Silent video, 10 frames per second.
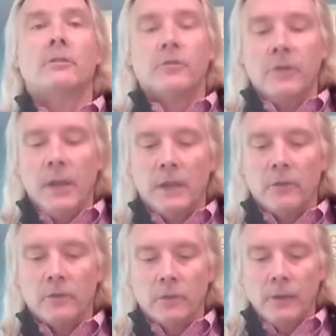
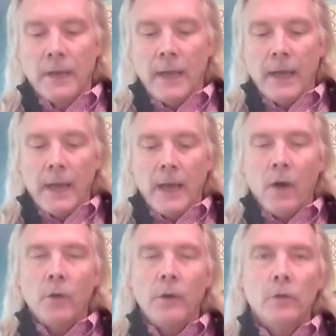change.
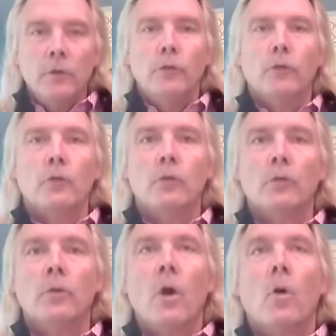How do you
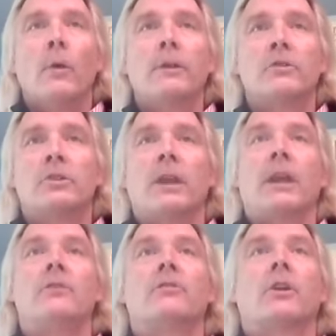do when
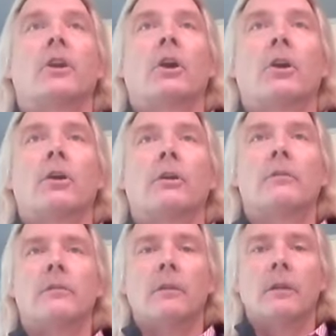change occurs?